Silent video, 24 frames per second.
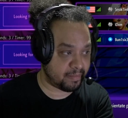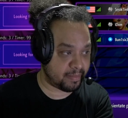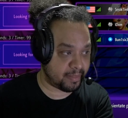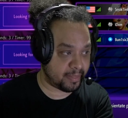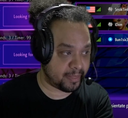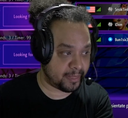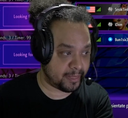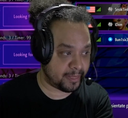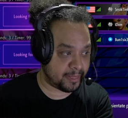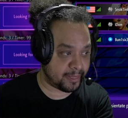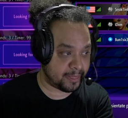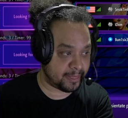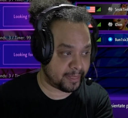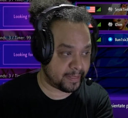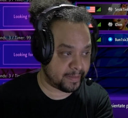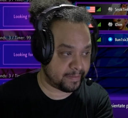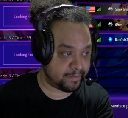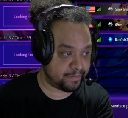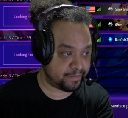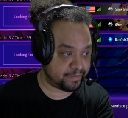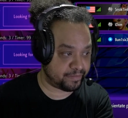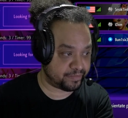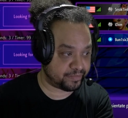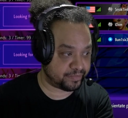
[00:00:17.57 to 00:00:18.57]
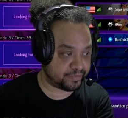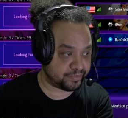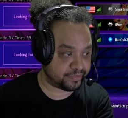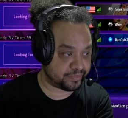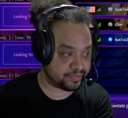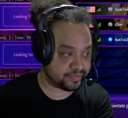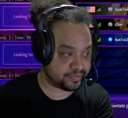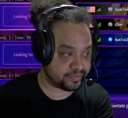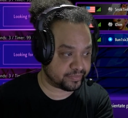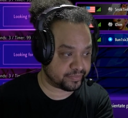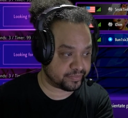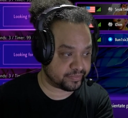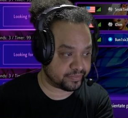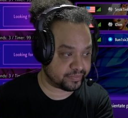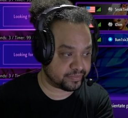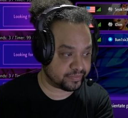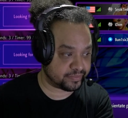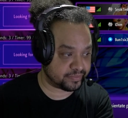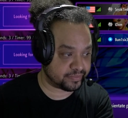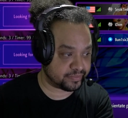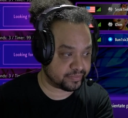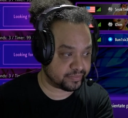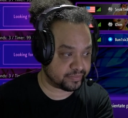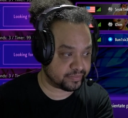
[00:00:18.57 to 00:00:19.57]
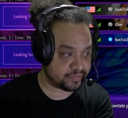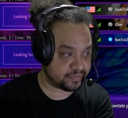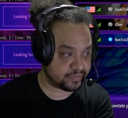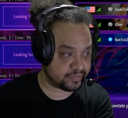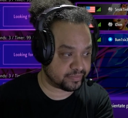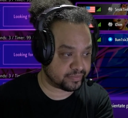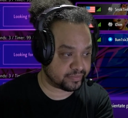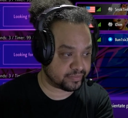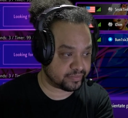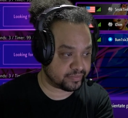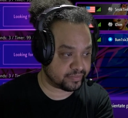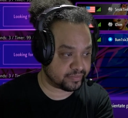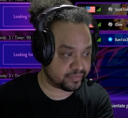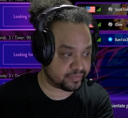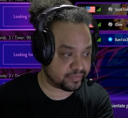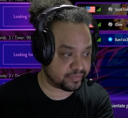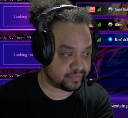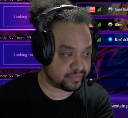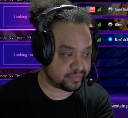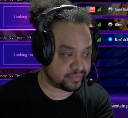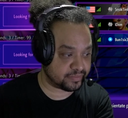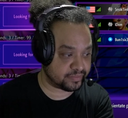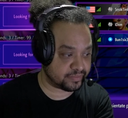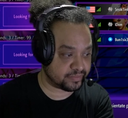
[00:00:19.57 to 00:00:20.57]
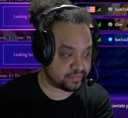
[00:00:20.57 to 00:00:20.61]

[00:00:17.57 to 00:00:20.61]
[no speech]